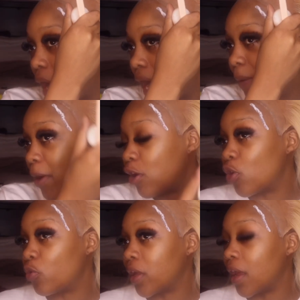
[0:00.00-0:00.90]
eyebrow
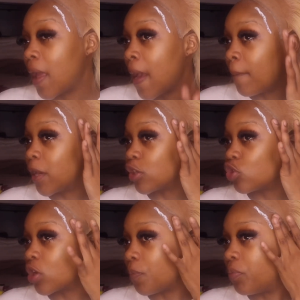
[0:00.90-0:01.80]
low key because
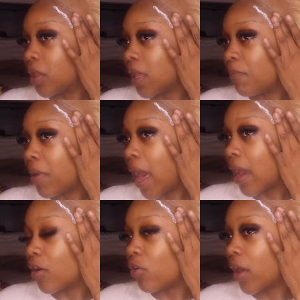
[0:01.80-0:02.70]
you're gonna pull it
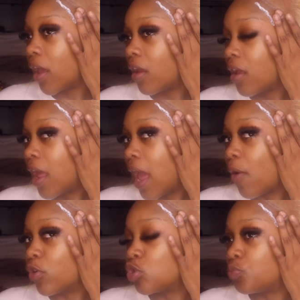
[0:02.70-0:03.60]
back, okay?
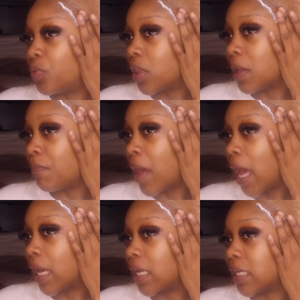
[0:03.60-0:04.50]
And once you pull it
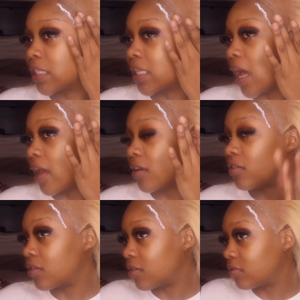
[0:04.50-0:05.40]
back, it's like,
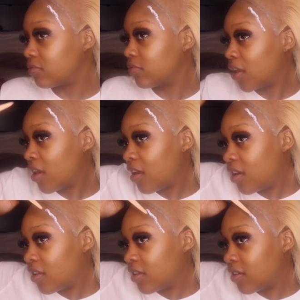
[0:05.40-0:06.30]
you know,
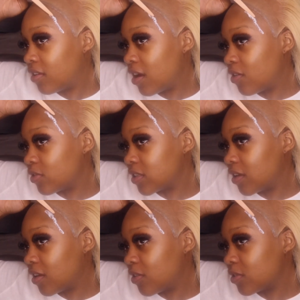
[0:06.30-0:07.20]
y'all gonna see.
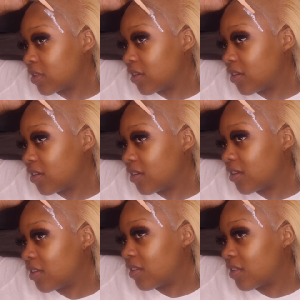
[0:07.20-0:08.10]

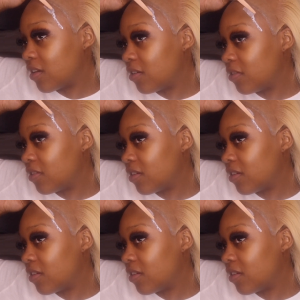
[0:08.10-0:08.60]
So